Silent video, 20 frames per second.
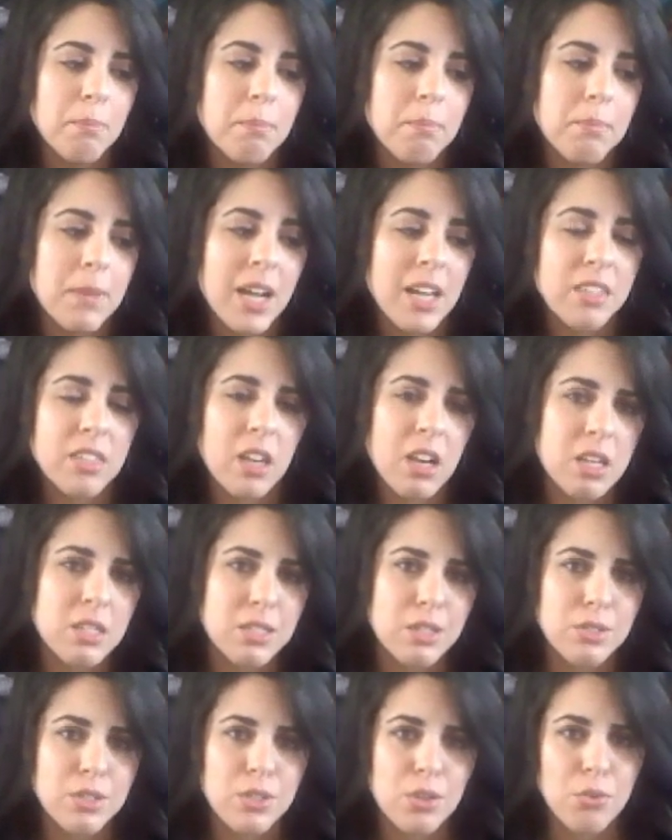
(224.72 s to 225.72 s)
my
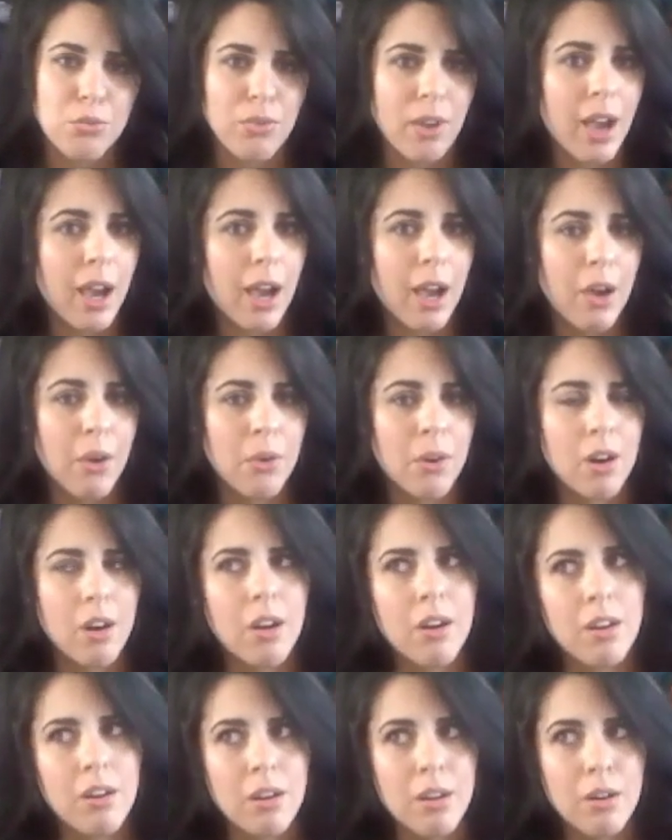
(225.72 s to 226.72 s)
thighs are so fat, or
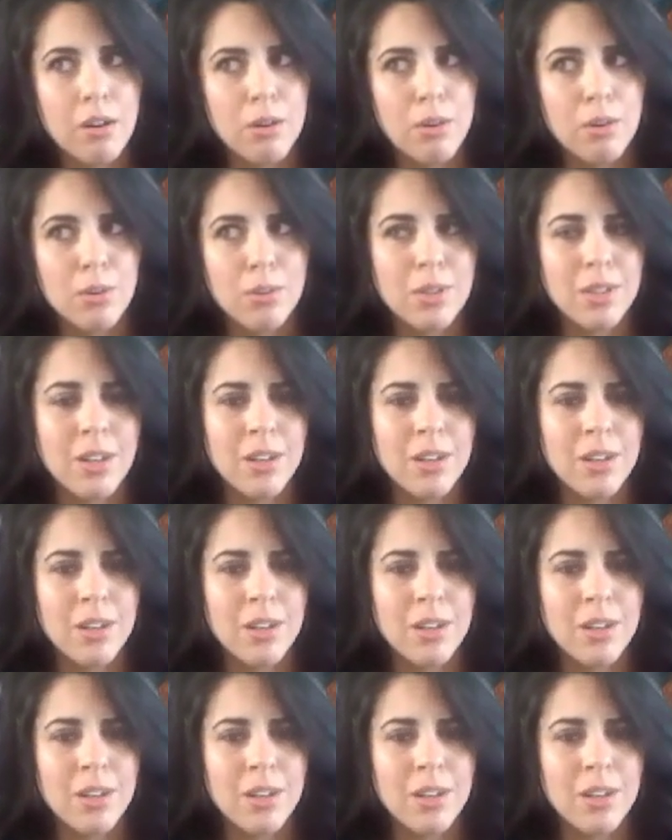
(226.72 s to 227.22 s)
oh,